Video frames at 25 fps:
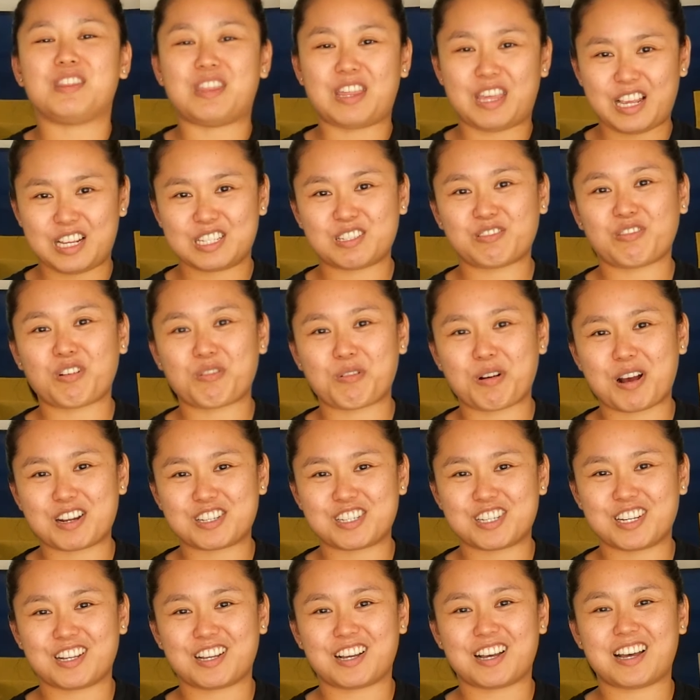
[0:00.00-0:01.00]
Thanks for
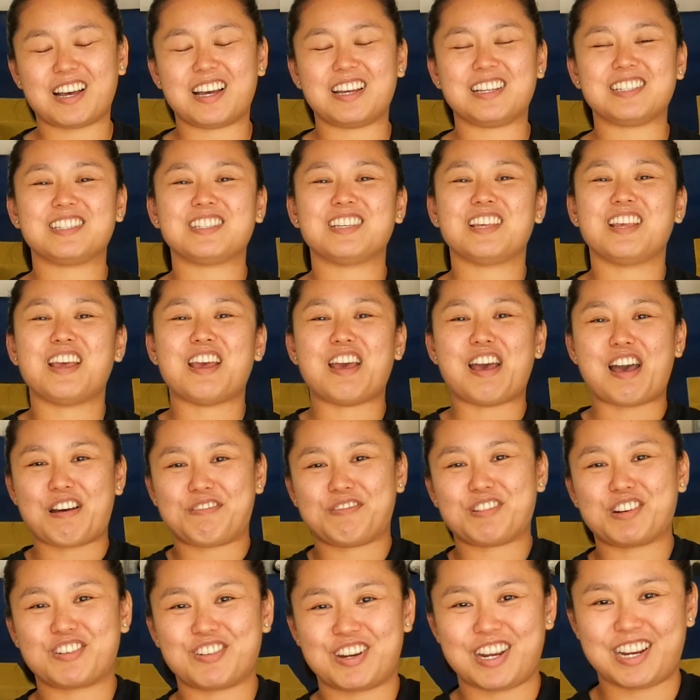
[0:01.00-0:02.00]
watching, guys.
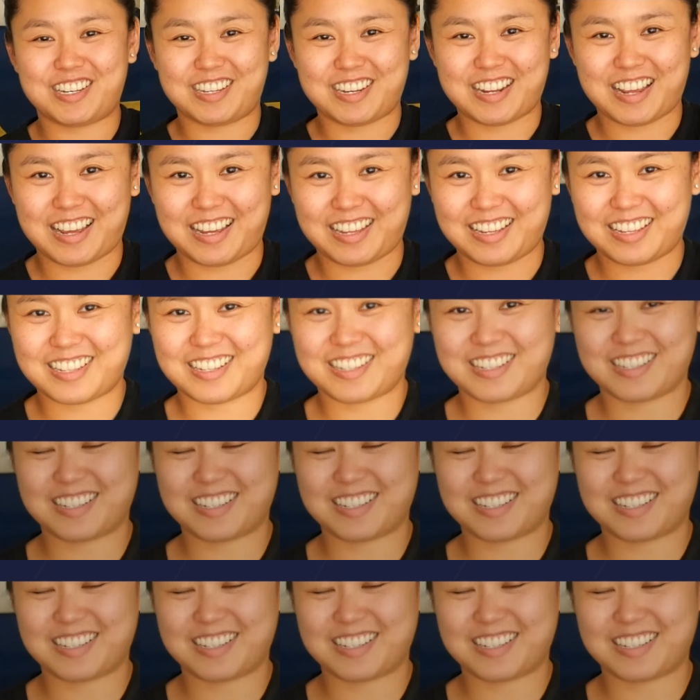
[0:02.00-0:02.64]
Have a great day.